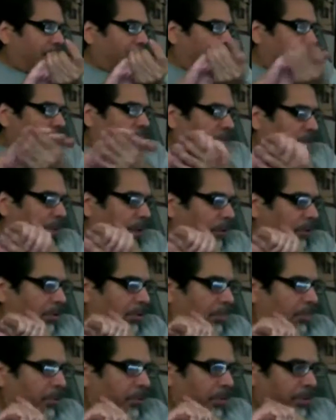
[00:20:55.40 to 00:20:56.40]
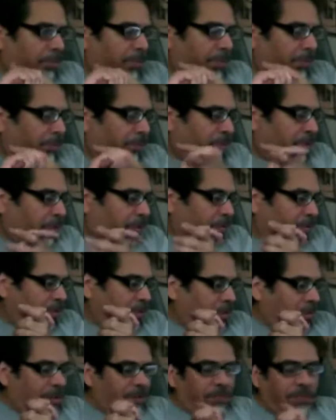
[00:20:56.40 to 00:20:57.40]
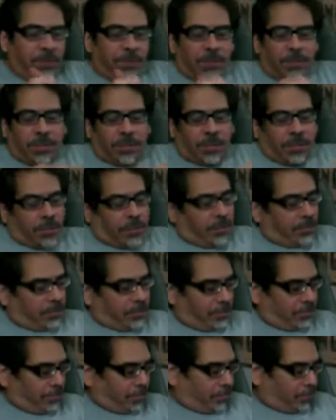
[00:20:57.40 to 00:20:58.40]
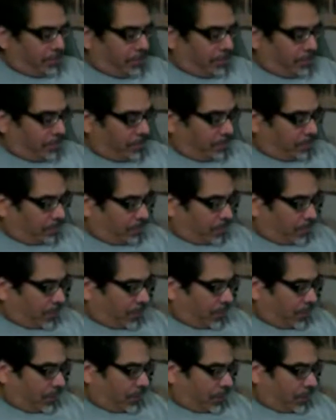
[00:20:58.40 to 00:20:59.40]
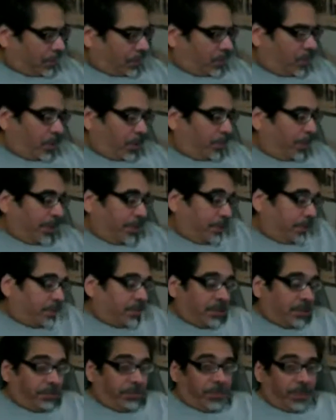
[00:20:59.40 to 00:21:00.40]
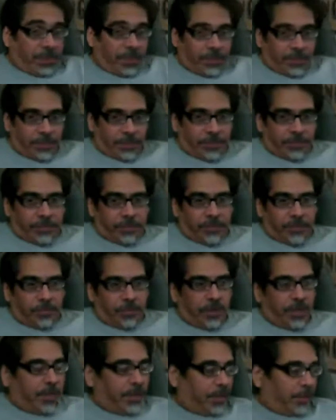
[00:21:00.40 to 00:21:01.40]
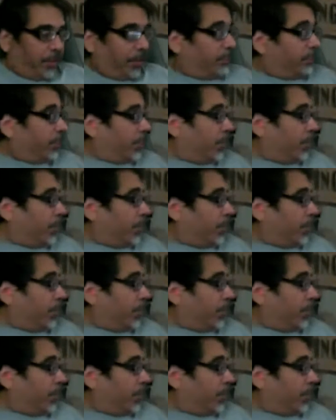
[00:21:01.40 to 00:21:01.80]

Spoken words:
a few hours in the morning, maybe a few hours in the evening, and then, or I might just leave it like it is. Right now